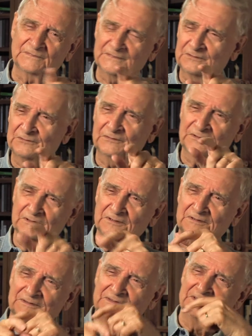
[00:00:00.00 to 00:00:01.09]
in reverse.
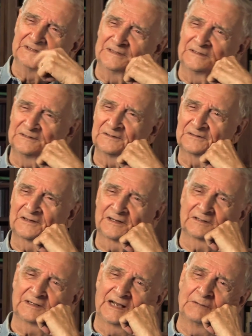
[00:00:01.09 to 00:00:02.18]
You know,
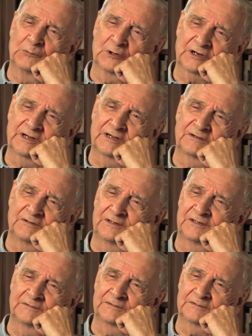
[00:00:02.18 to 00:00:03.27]
saying I'm working
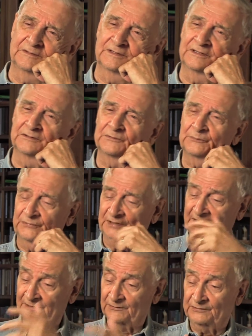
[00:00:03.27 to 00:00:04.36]
on here's the
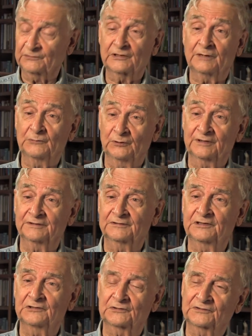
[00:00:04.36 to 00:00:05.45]
kind of research I'm doing. The
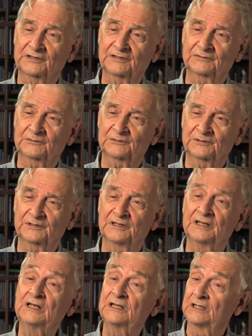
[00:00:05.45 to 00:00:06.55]
teacher says, or the
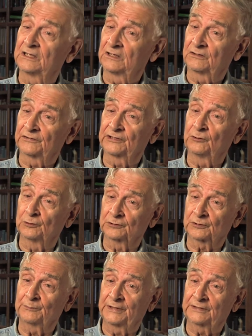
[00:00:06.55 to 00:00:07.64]
or the
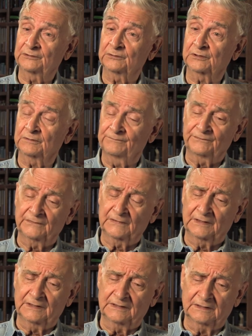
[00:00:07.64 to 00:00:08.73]
older mentor
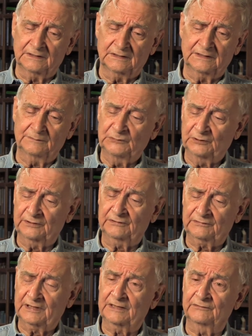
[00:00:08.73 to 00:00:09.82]
uh, I'm doing this
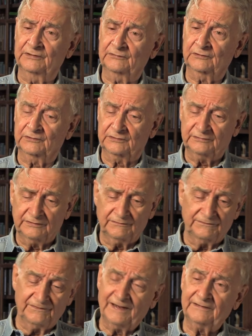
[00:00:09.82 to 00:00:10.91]
kind of research. Isn't it
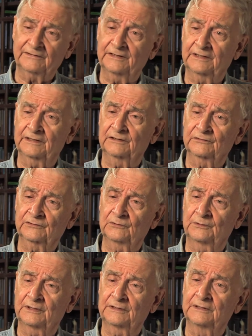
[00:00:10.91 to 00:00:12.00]
fascinating? And so
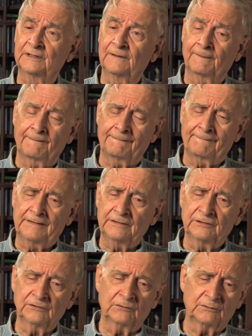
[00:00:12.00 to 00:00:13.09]
on.
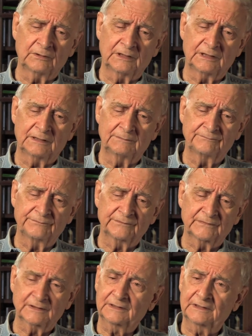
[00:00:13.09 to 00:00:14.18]
You know, um,
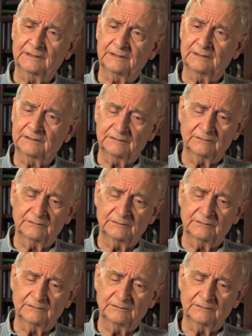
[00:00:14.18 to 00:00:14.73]
uh,